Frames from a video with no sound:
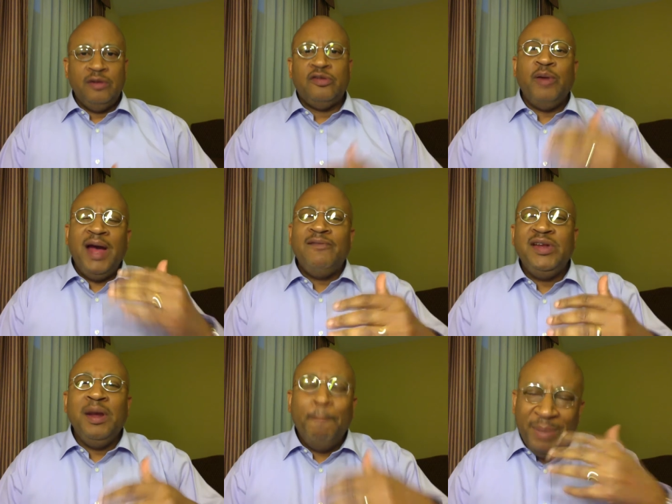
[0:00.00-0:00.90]
to have
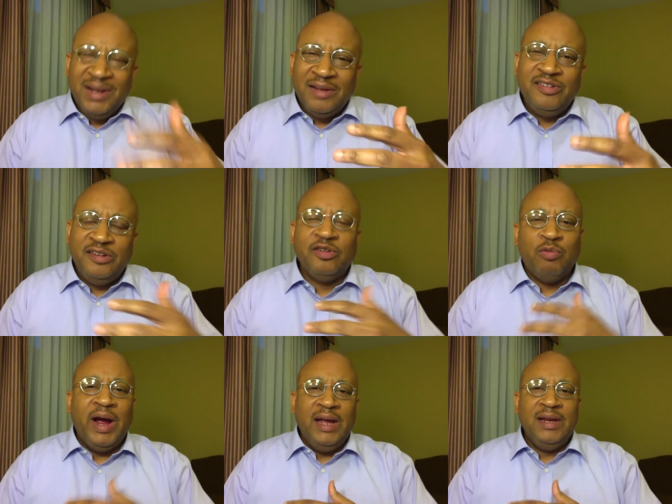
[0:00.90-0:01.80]
the ability to
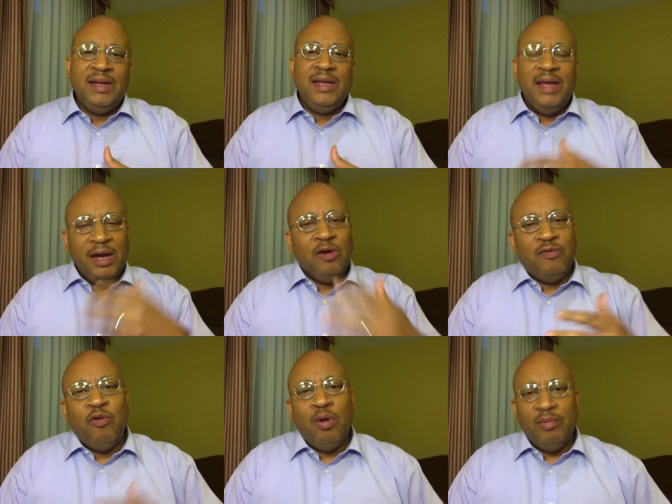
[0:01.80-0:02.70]
write in a
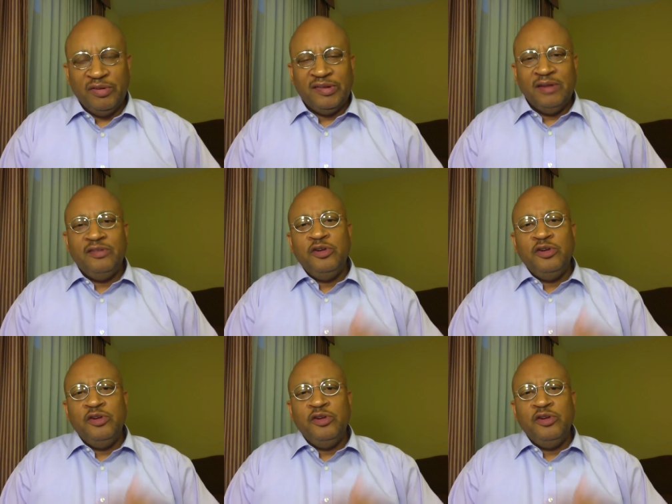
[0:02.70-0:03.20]
formal sense.